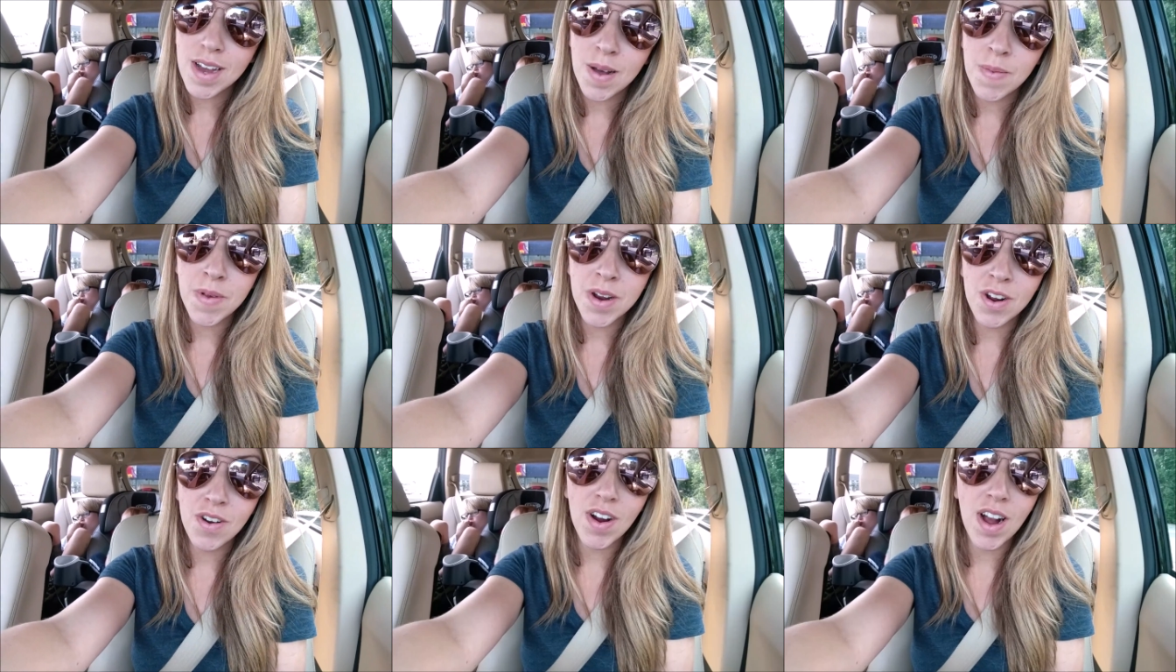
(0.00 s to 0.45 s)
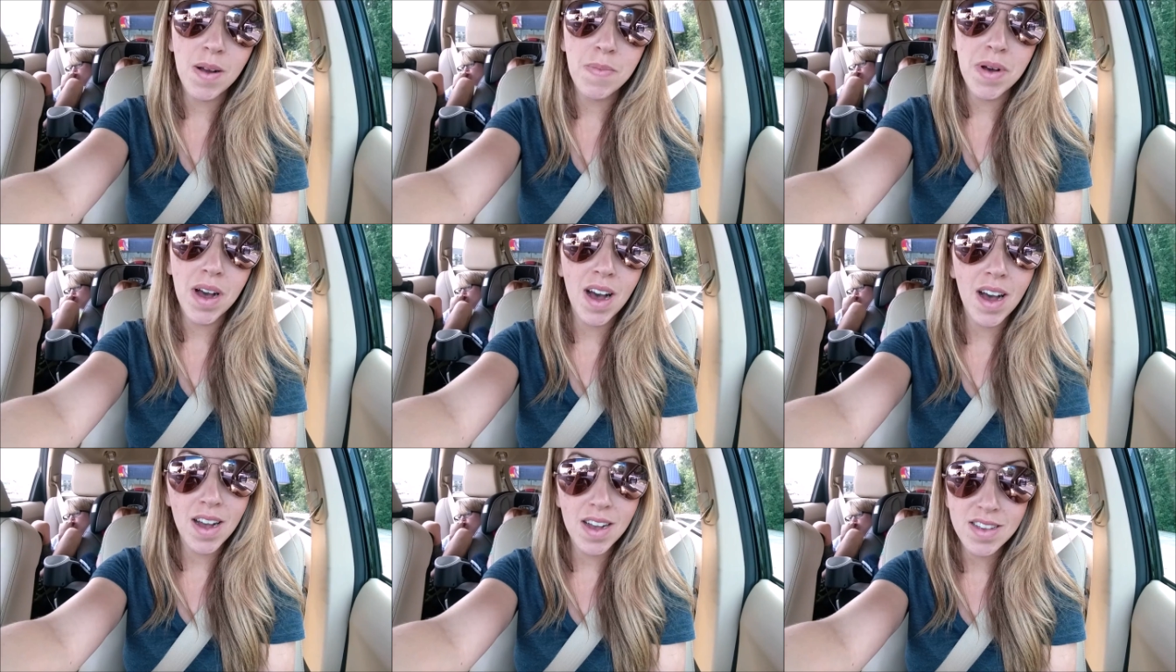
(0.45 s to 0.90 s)
I'm gonna
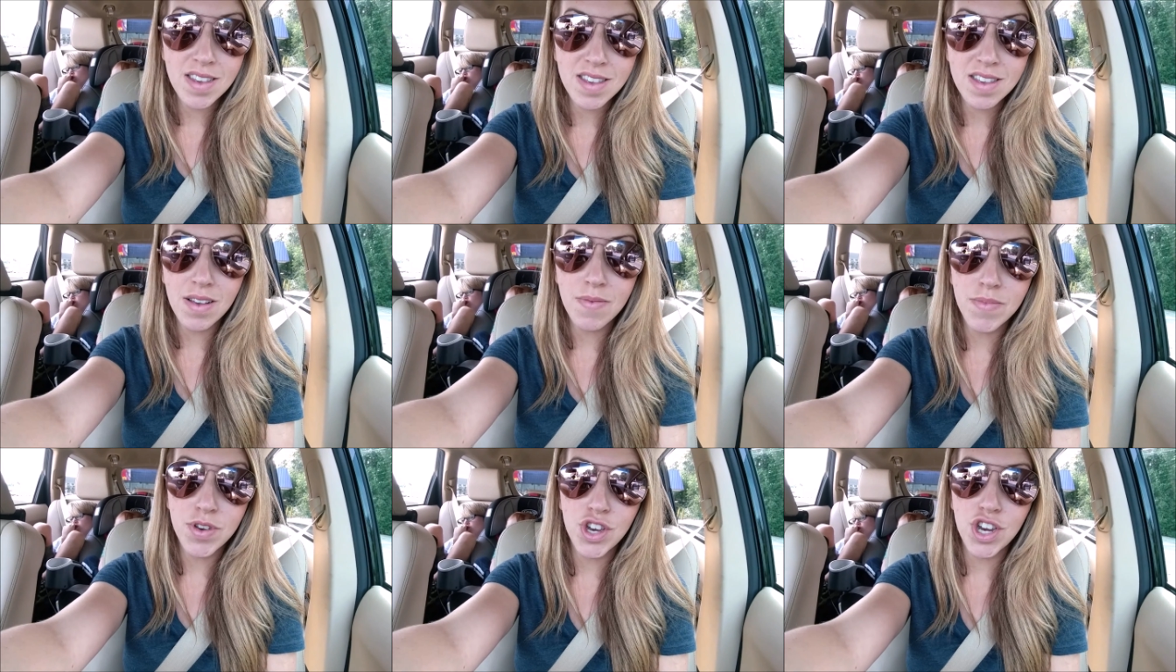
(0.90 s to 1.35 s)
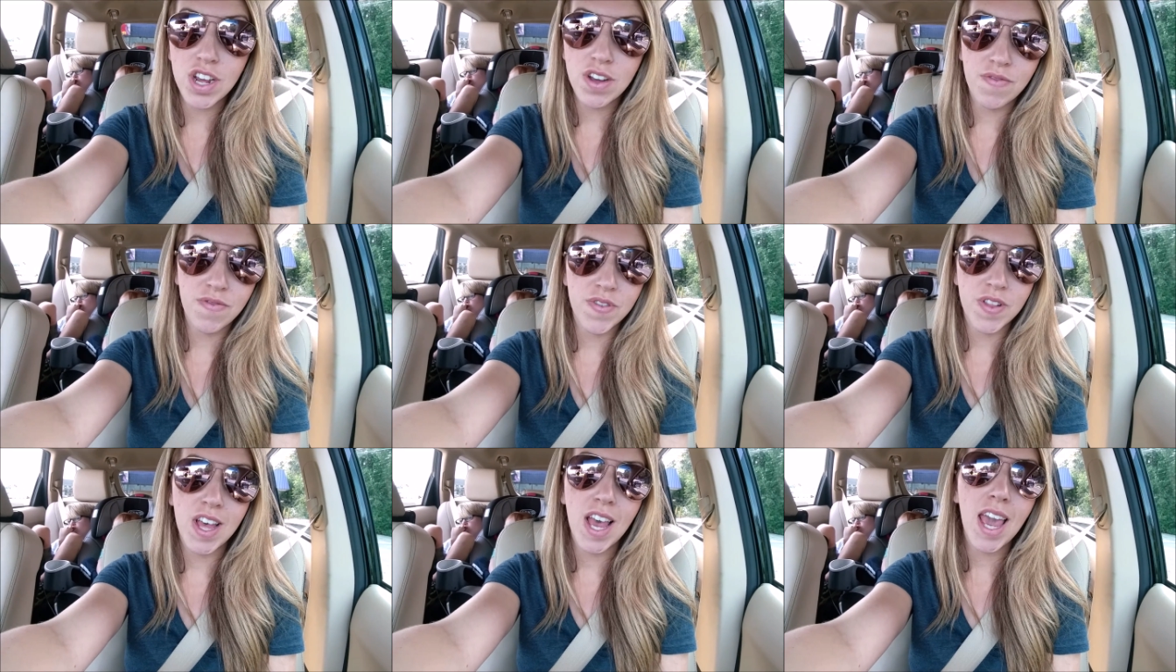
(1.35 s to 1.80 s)
grab us some
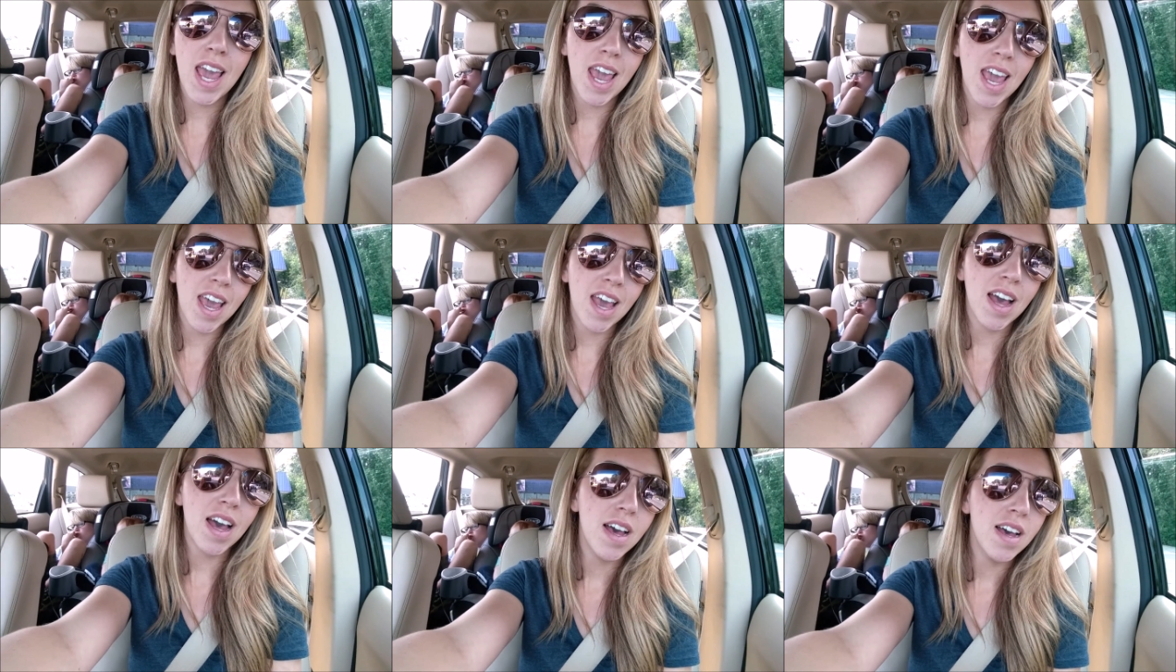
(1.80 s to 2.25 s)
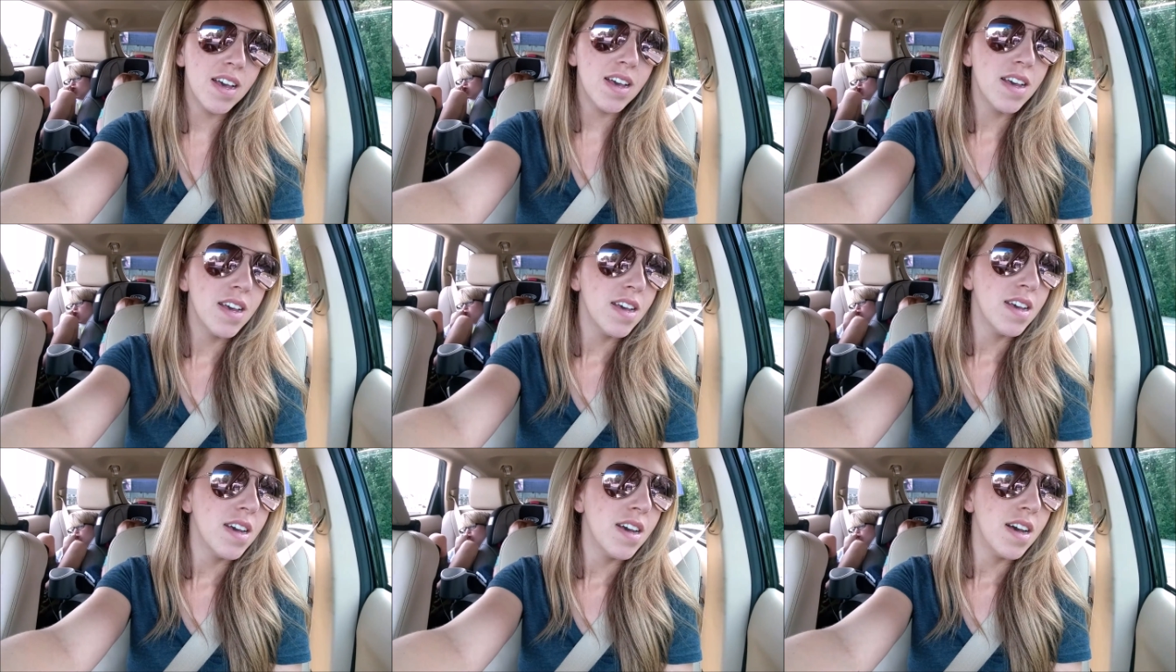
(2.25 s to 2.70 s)
Chick-fil-A
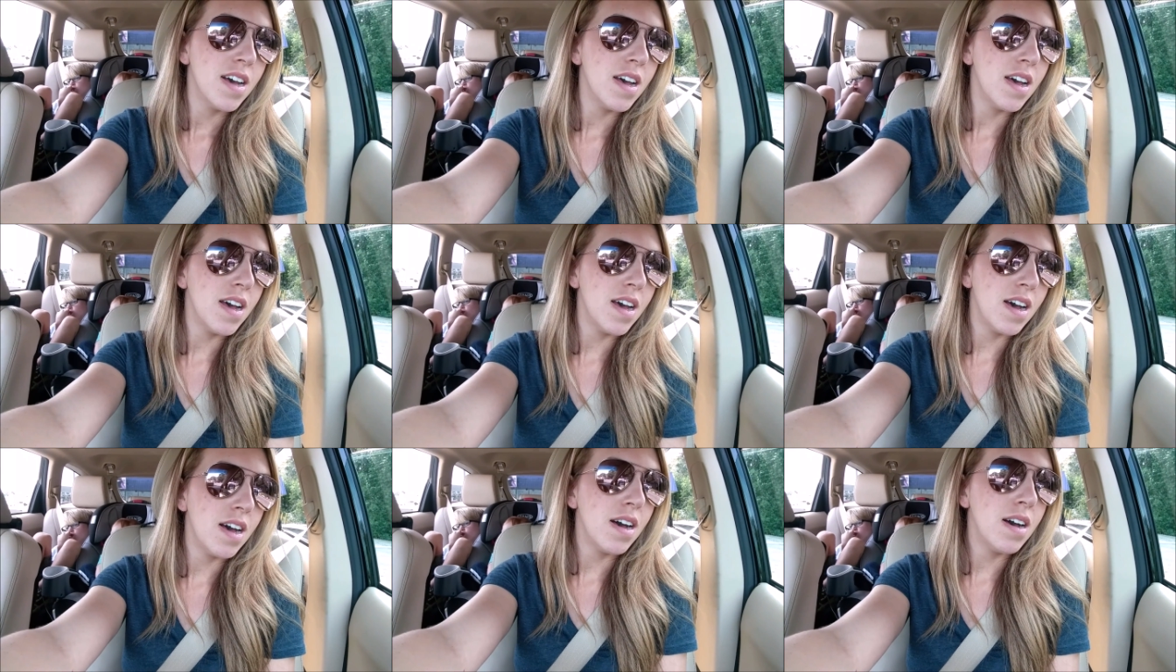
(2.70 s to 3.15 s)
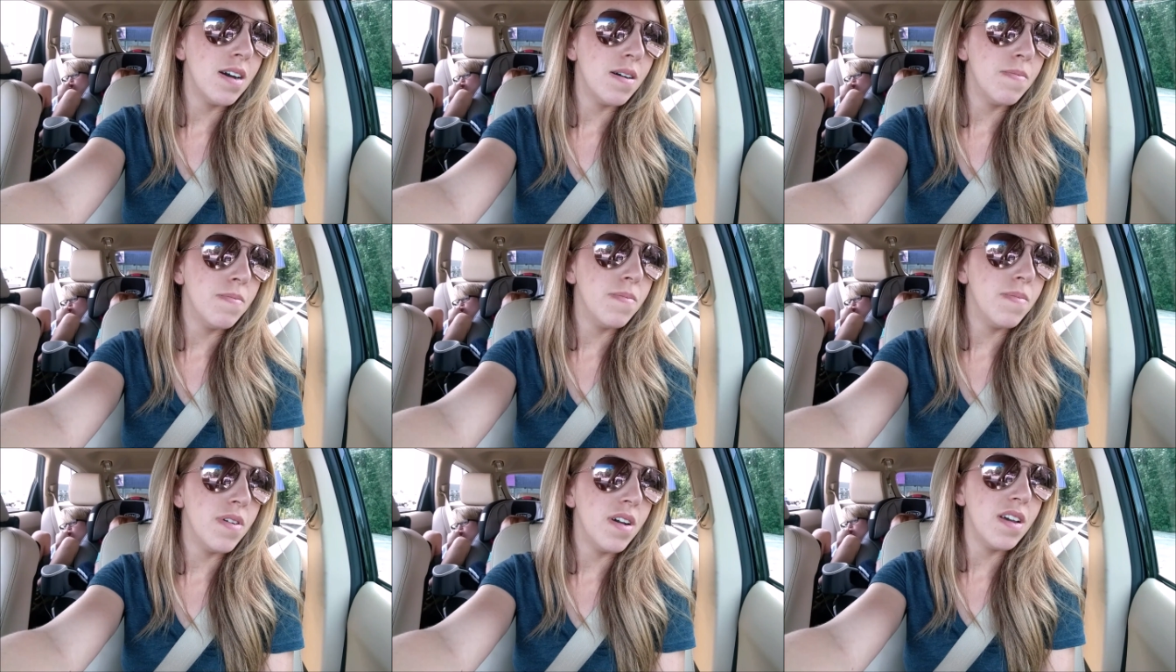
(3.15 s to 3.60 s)

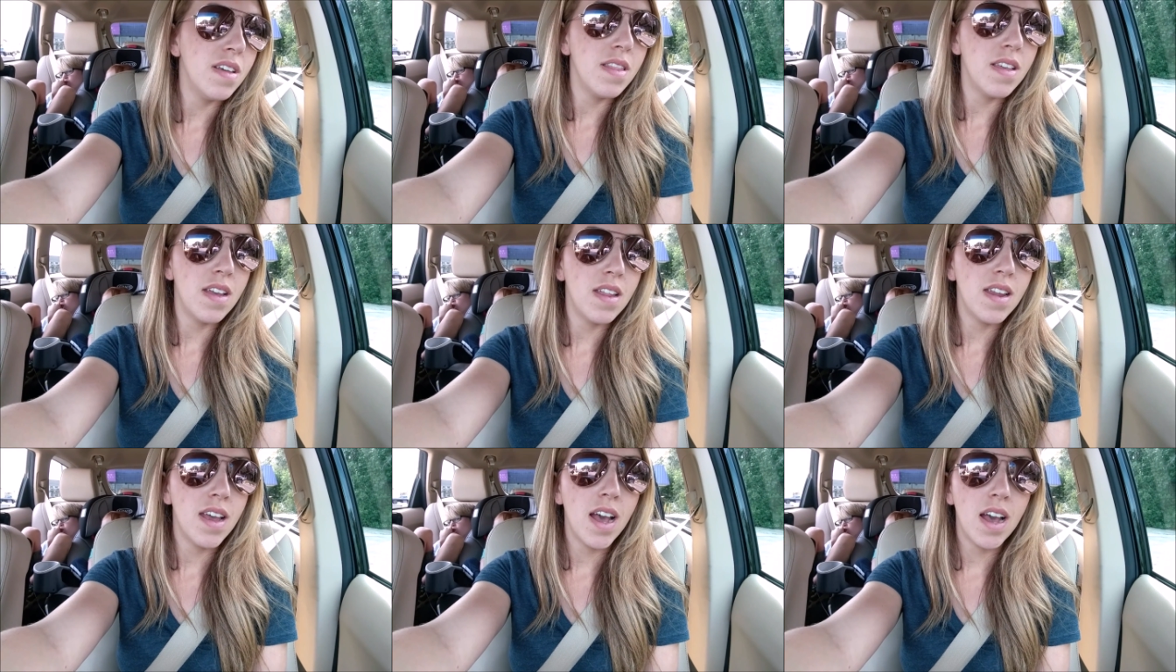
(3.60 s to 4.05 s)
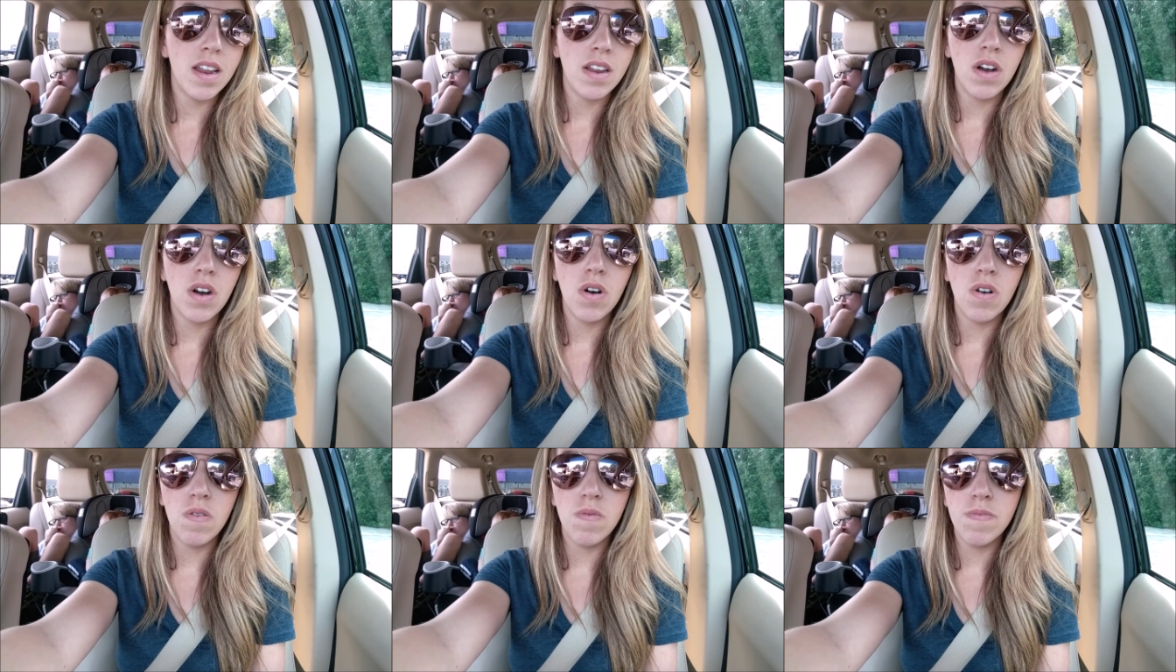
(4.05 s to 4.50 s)
um, and then head
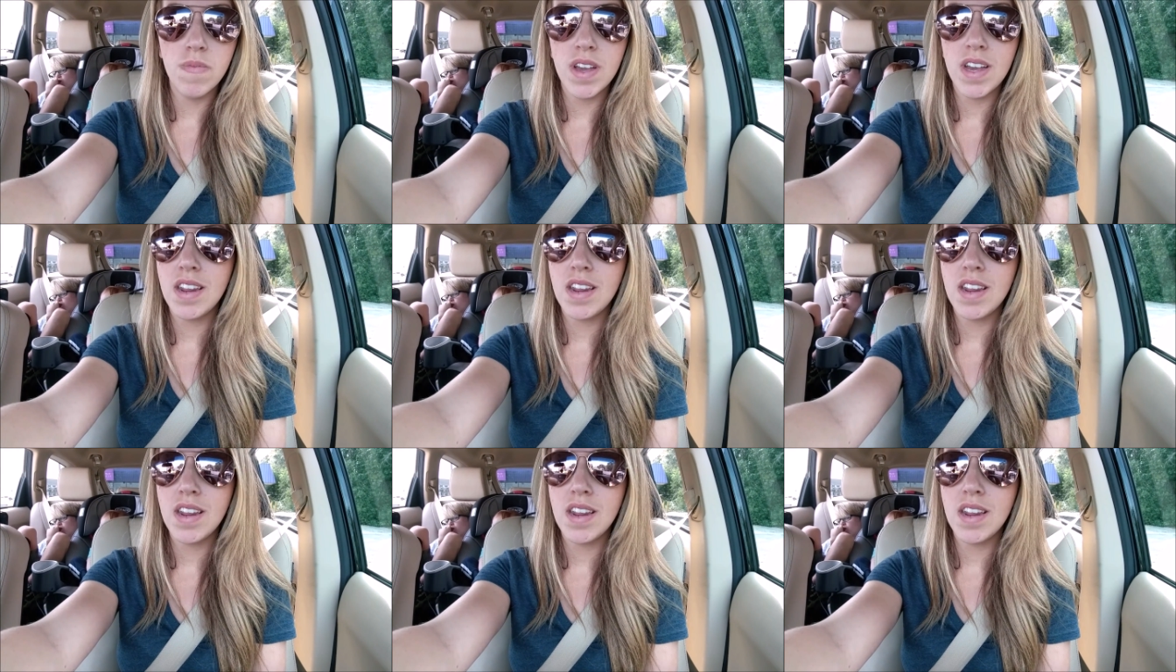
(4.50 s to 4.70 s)
home.